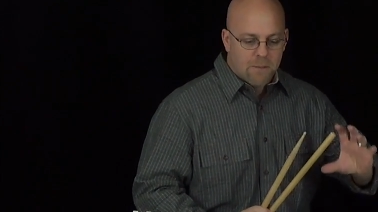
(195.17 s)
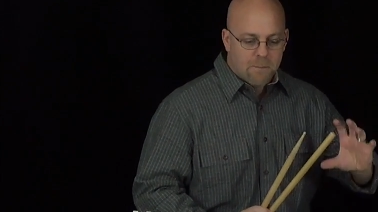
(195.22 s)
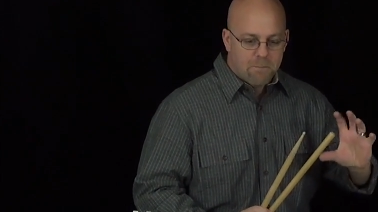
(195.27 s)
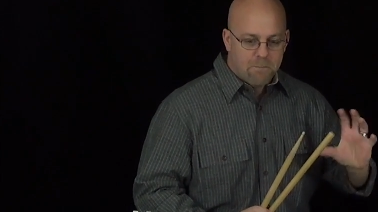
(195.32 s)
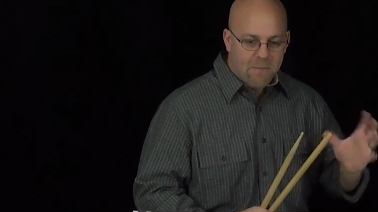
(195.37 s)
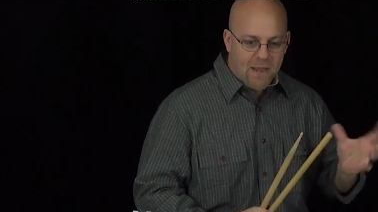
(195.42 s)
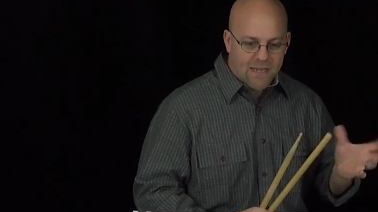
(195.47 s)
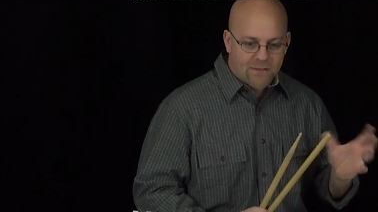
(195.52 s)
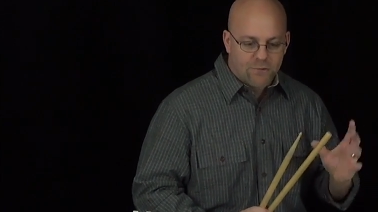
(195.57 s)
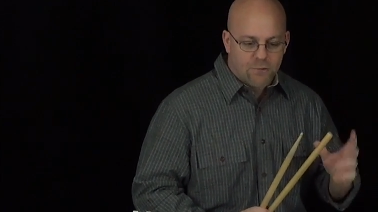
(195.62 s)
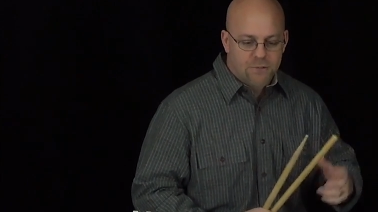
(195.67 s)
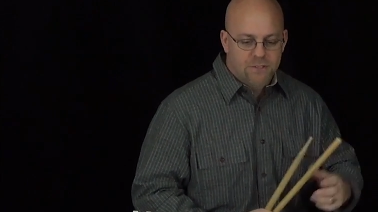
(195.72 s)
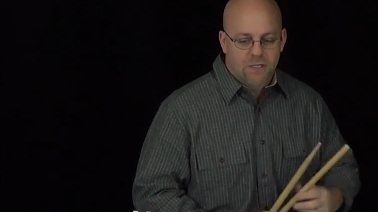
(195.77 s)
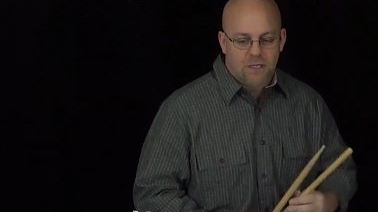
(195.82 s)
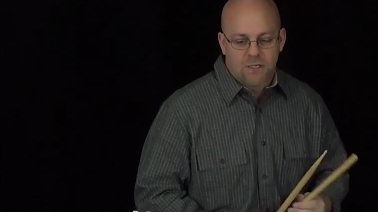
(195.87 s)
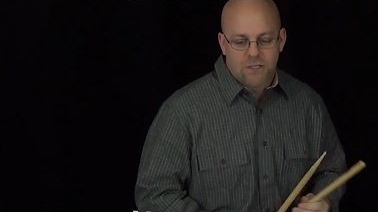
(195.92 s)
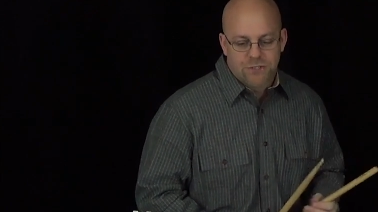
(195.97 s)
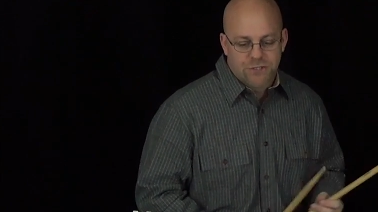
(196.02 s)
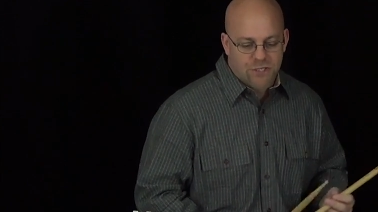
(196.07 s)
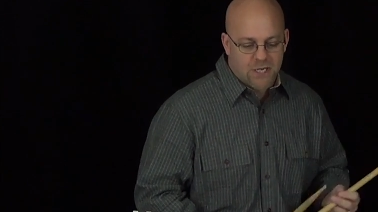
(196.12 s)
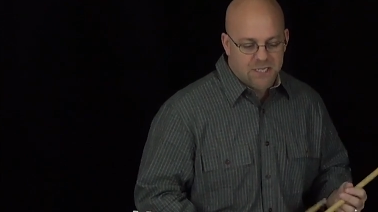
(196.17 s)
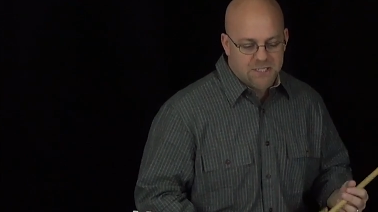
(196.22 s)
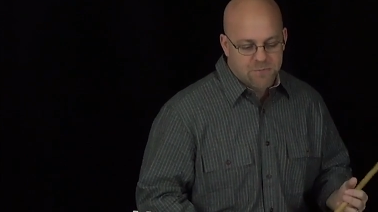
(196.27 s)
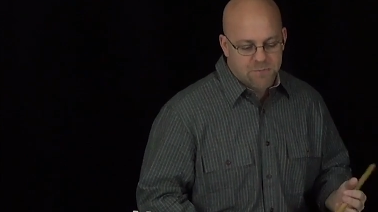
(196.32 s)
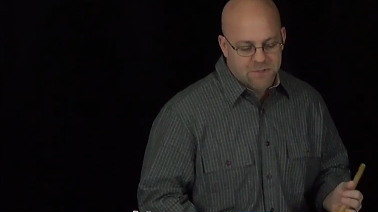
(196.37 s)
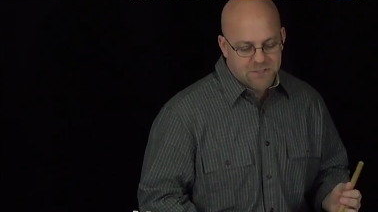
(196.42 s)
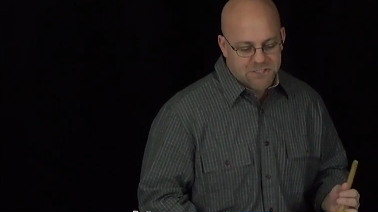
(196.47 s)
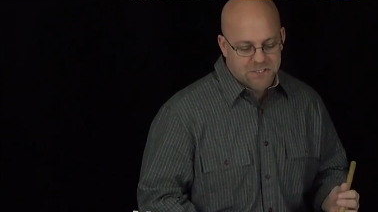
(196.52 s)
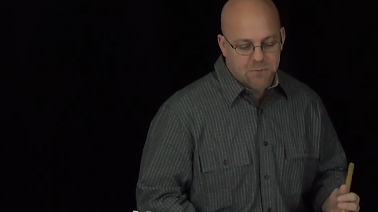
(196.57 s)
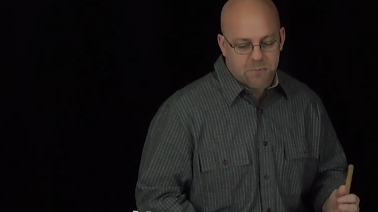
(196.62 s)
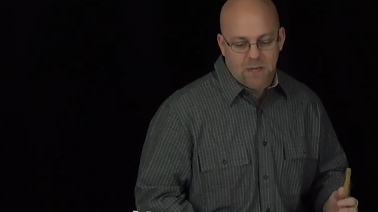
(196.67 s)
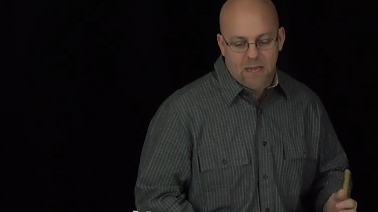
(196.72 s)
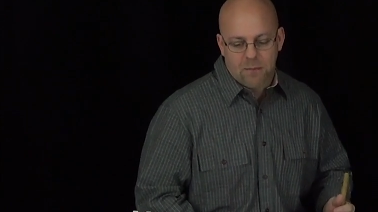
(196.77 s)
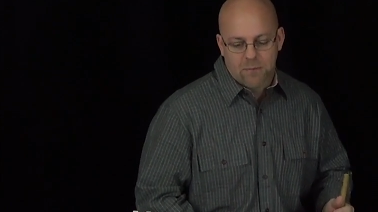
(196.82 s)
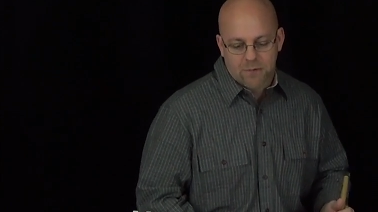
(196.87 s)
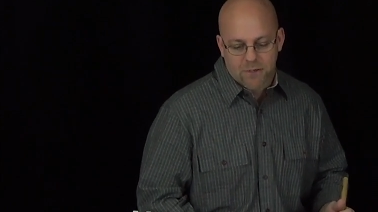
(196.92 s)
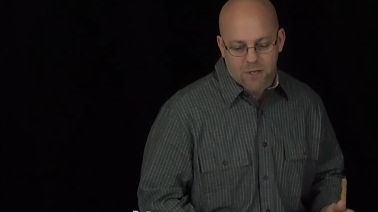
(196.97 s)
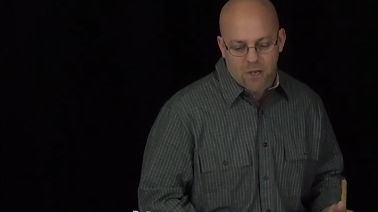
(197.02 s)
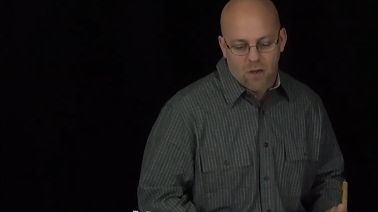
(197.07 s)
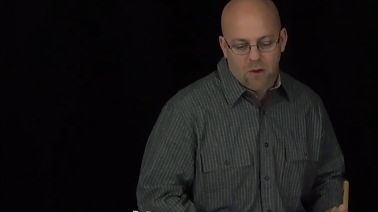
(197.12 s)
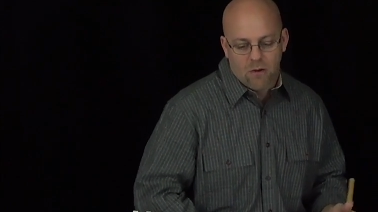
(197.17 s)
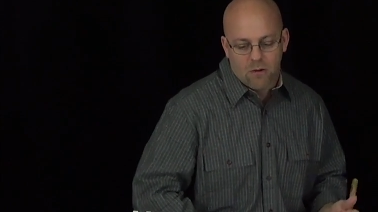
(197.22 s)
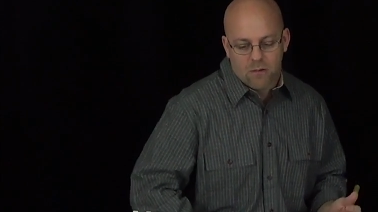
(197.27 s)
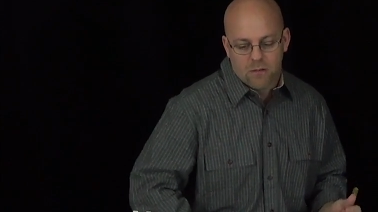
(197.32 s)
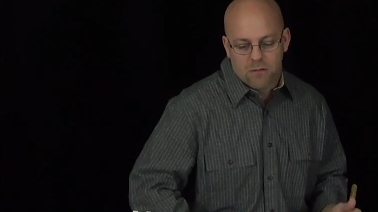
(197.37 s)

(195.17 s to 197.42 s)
make those little adjustments to be able to go.